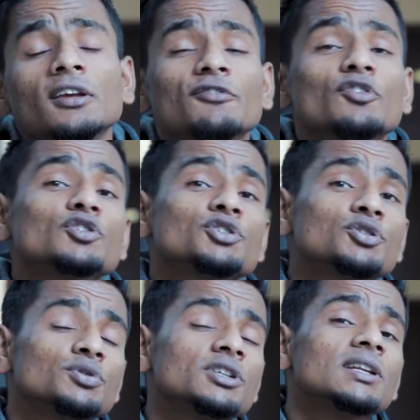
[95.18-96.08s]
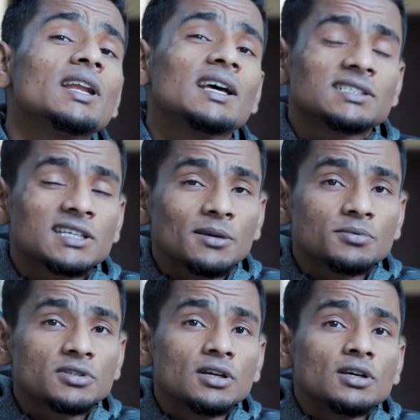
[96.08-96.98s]
If you're shooting
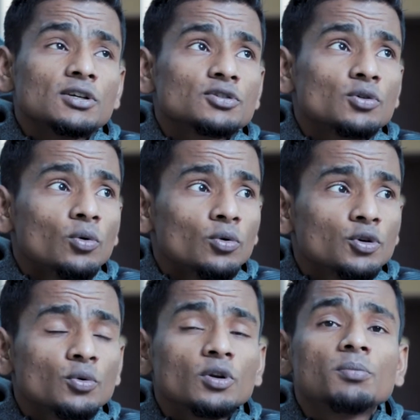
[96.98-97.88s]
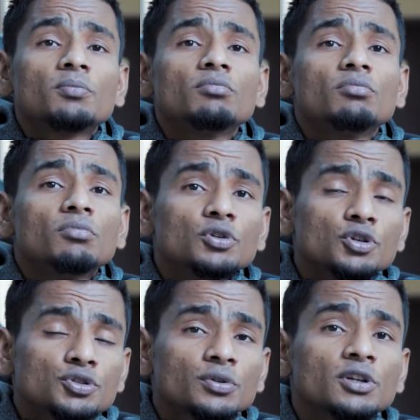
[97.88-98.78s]
landscapes, so you will
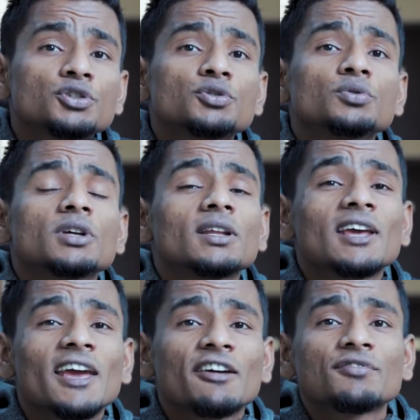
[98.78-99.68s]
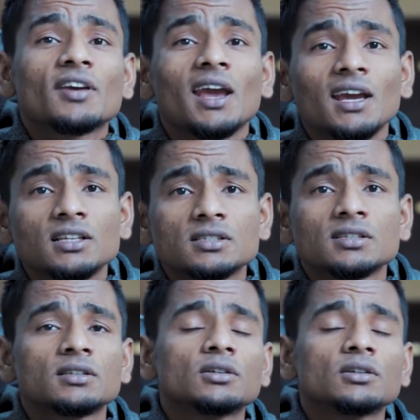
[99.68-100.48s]
usually shoot at f8